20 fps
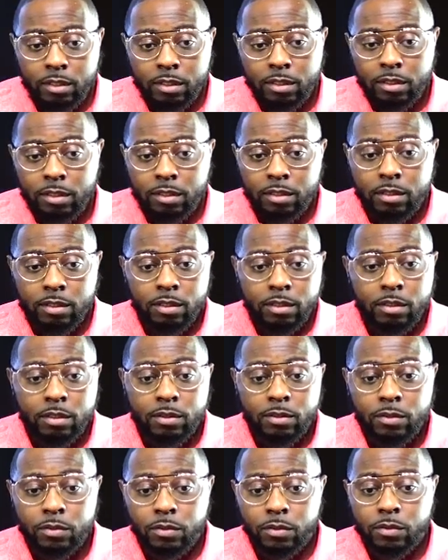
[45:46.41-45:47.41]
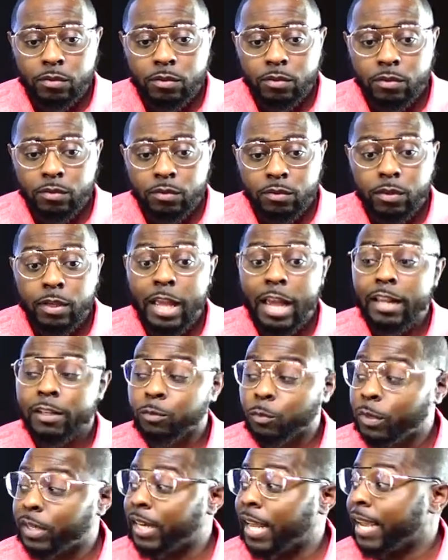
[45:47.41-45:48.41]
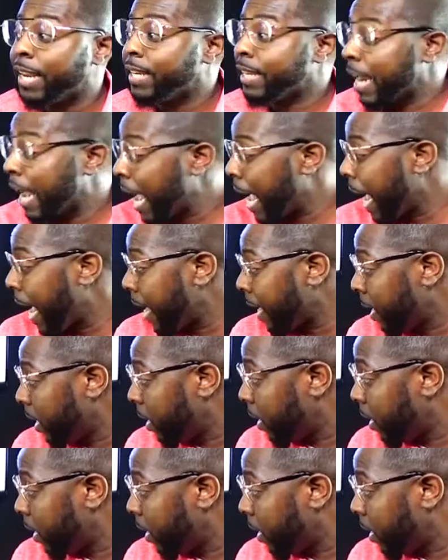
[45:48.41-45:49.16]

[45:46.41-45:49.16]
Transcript: when or when they die. That's when they die.